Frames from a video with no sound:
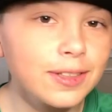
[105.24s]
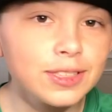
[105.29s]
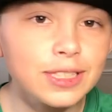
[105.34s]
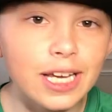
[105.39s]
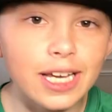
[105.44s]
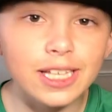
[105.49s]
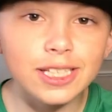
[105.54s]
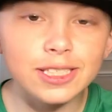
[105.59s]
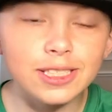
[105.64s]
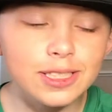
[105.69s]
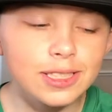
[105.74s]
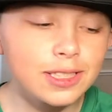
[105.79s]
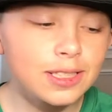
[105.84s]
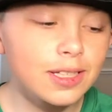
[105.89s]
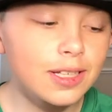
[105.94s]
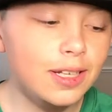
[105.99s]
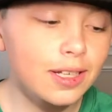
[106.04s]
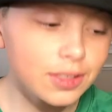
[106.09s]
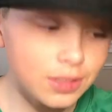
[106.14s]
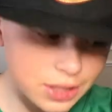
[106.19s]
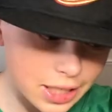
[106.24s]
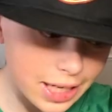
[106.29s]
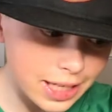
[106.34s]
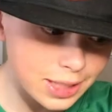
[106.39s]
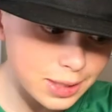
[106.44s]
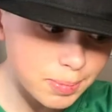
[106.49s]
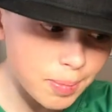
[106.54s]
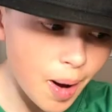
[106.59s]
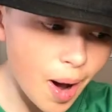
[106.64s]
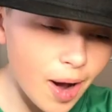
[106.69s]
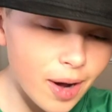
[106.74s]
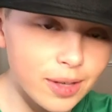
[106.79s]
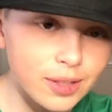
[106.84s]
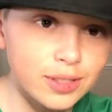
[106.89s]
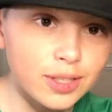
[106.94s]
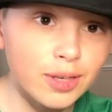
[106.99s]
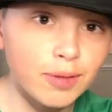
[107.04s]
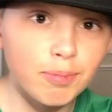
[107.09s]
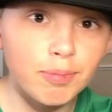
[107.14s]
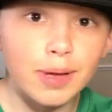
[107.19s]
Chase
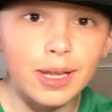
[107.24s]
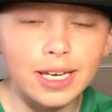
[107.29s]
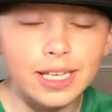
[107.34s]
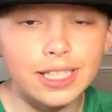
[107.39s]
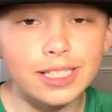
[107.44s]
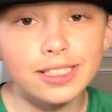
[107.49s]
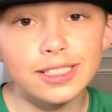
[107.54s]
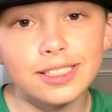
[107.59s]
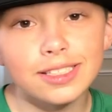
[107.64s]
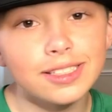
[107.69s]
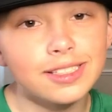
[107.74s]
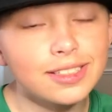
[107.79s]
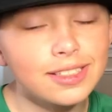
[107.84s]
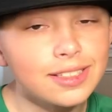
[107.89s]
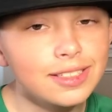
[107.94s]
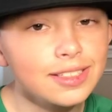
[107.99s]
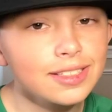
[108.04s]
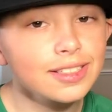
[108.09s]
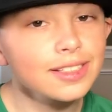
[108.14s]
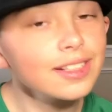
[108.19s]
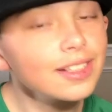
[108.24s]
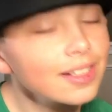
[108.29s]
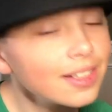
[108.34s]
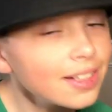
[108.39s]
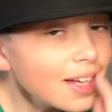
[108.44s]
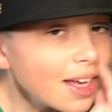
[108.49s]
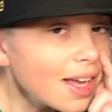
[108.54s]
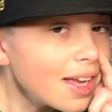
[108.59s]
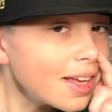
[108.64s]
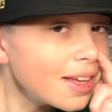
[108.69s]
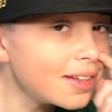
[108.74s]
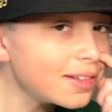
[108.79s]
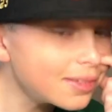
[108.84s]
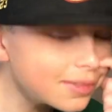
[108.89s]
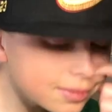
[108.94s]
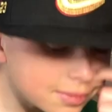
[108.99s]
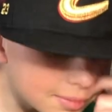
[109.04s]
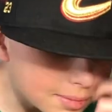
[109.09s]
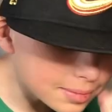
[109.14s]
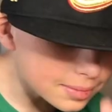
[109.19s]
box of pennies. Yeah, our first box
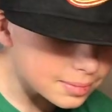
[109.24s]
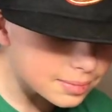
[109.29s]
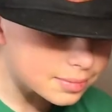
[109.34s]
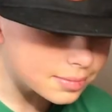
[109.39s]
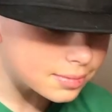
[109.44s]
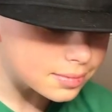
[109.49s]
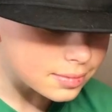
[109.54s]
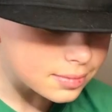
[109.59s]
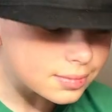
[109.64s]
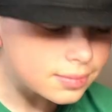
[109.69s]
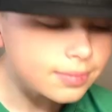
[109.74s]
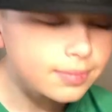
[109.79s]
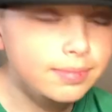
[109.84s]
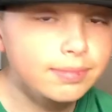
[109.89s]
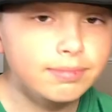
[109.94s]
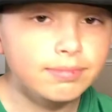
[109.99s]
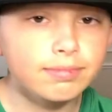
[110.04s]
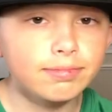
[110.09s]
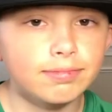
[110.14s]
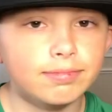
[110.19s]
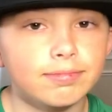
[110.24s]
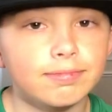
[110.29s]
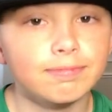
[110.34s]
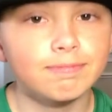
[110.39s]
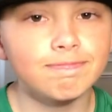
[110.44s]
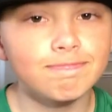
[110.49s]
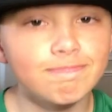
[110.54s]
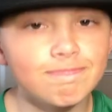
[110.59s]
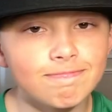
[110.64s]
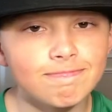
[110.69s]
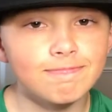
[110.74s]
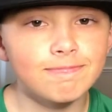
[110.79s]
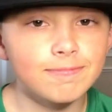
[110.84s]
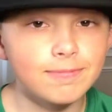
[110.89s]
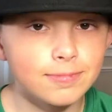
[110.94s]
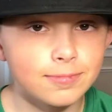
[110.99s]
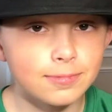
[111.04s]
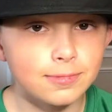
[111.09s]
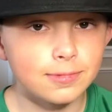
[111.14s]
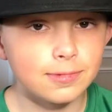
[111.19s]
ever from Chase, so let's get
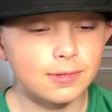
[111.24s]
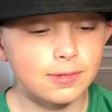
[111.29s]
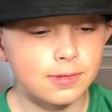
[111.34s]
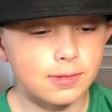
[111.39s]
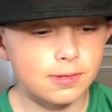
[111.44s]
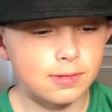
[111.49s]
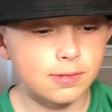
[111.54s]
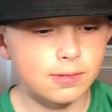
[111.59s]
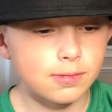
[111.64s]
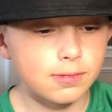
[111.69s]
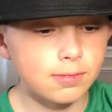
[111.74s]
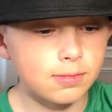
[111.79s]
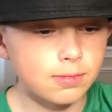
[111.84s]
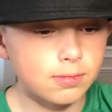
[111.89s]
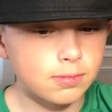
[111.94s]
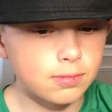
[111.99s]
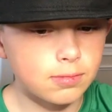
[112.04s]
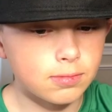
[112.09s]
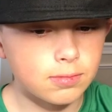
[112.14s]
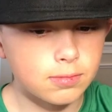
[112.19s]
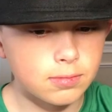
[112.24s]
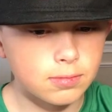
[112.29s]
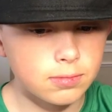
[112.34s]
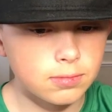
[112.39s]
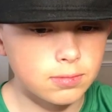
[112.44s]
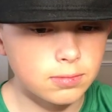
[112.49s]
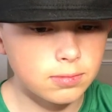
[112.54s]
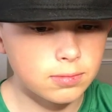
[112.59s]
at it and see what we got.